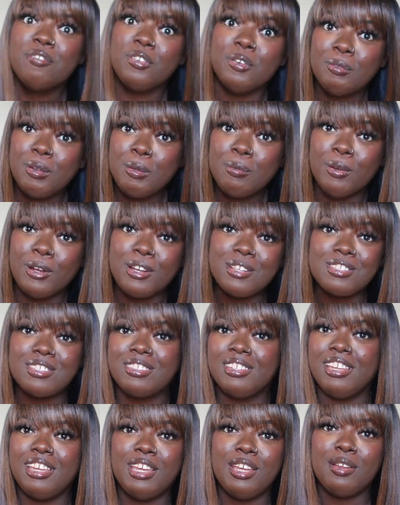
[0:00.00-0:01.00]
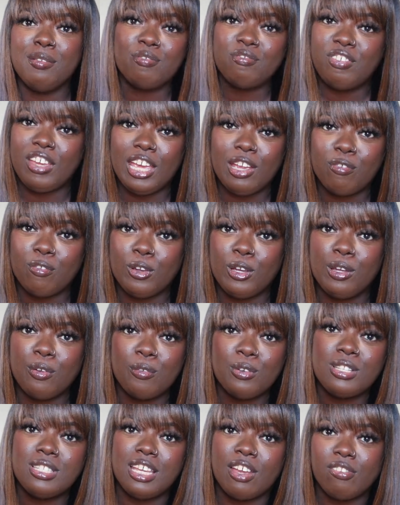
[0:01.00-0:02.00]
For me personally, favorite
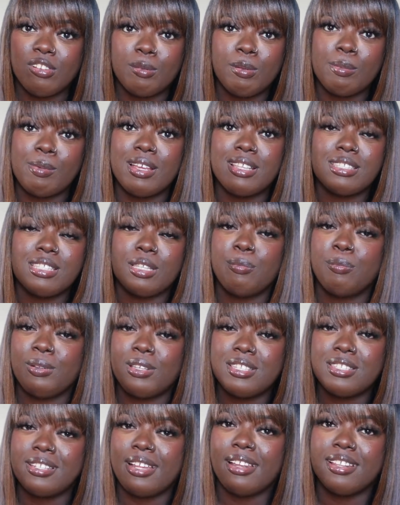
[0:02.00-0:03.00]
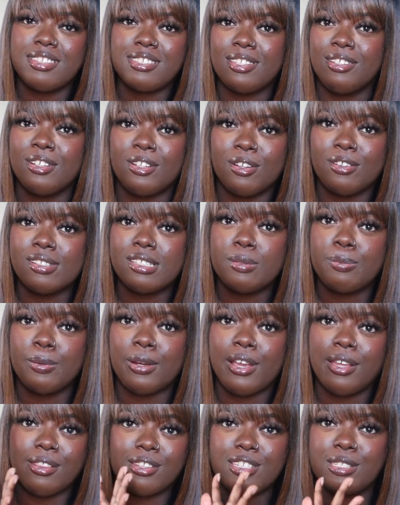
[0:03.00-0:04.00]
would definitely be my Simply Style Silicone
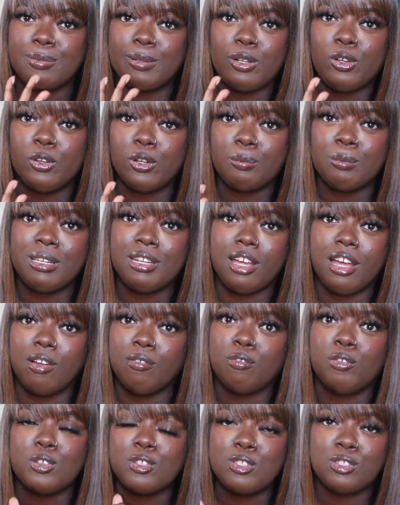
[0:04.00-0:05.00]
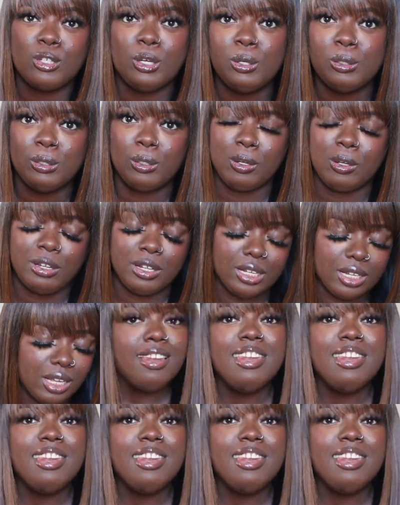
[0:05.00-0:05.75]
Spray. This has been holding me down for so long.